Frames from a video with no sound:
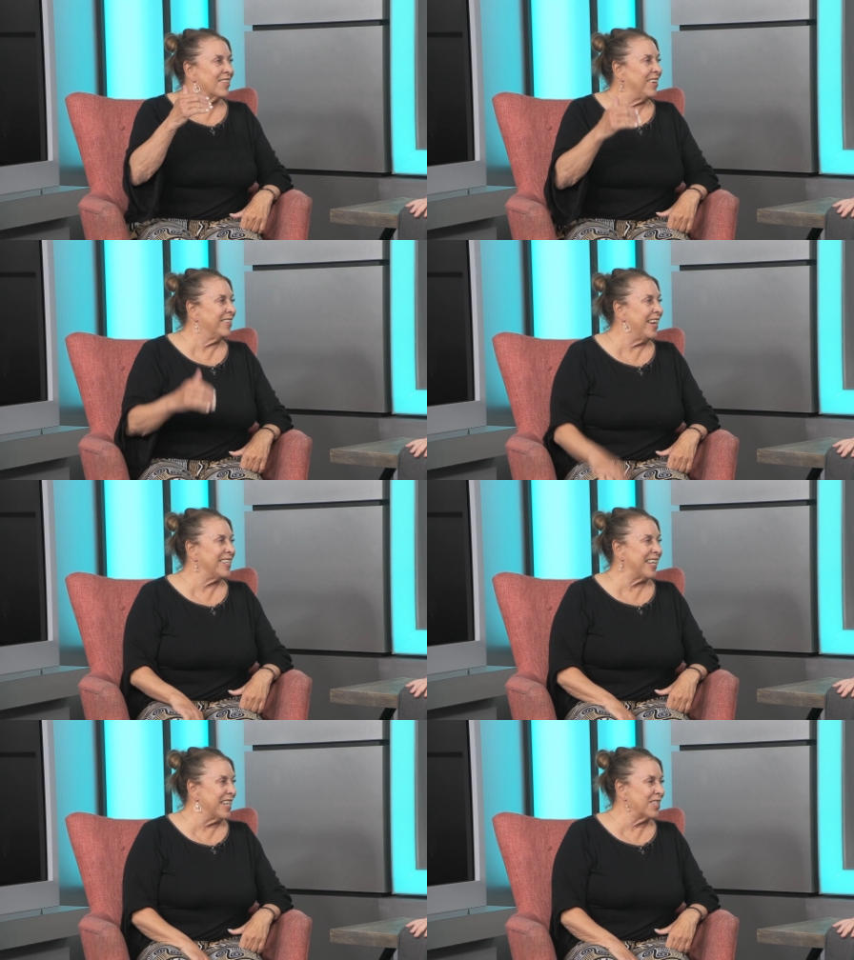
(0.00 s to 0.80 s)
on that
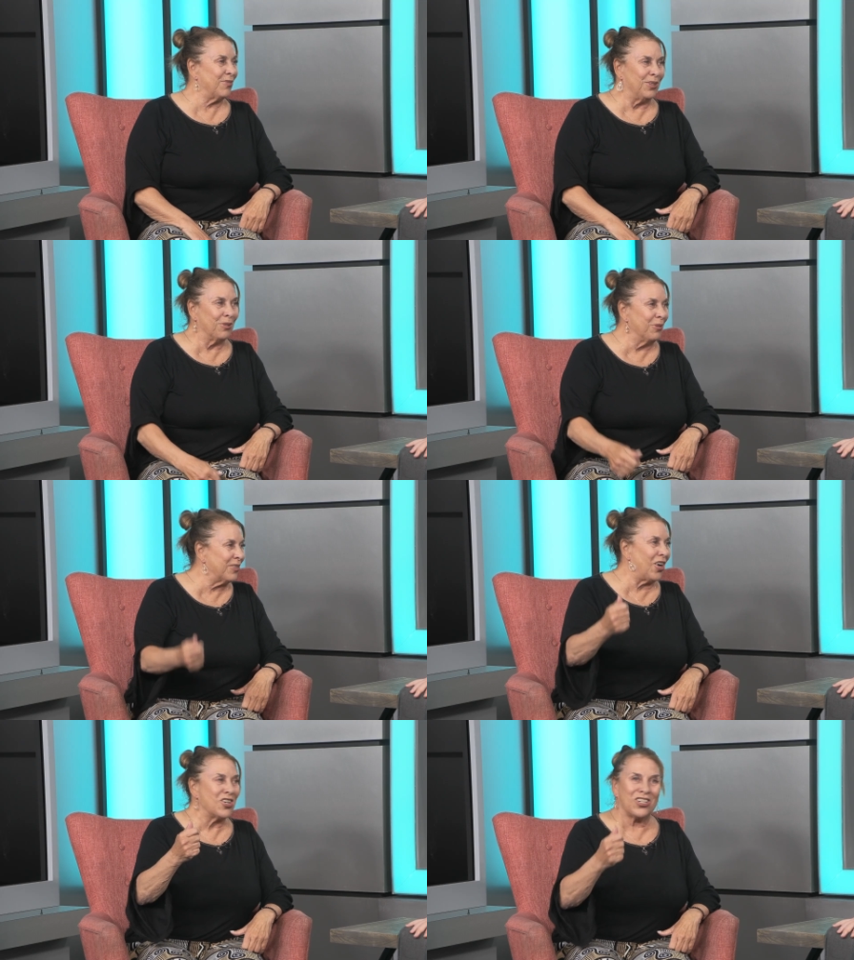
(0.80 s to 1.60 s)
dance floor with
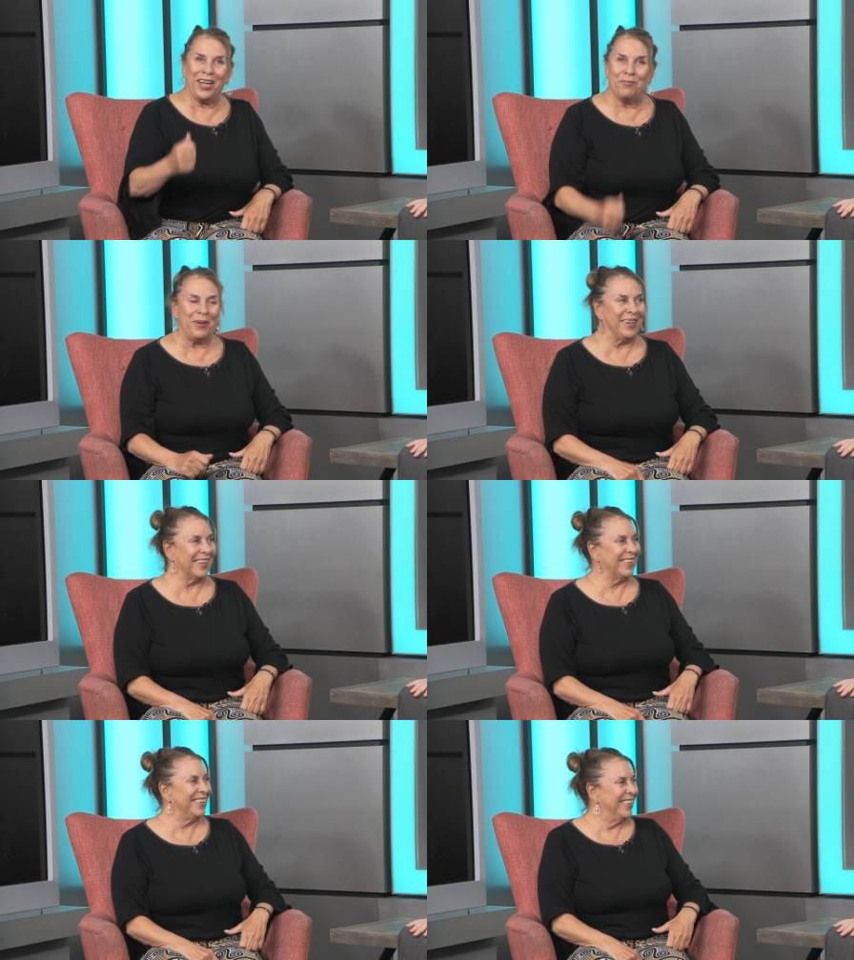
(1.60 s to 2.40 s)
our
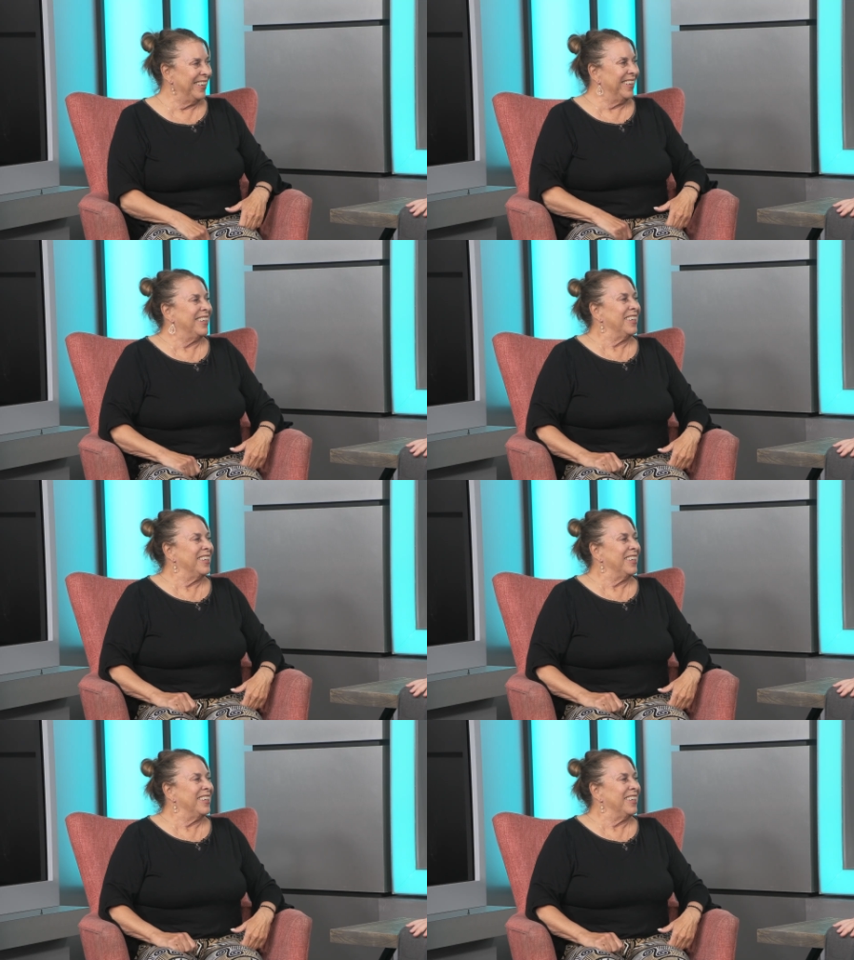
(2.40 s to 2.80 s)
champagne.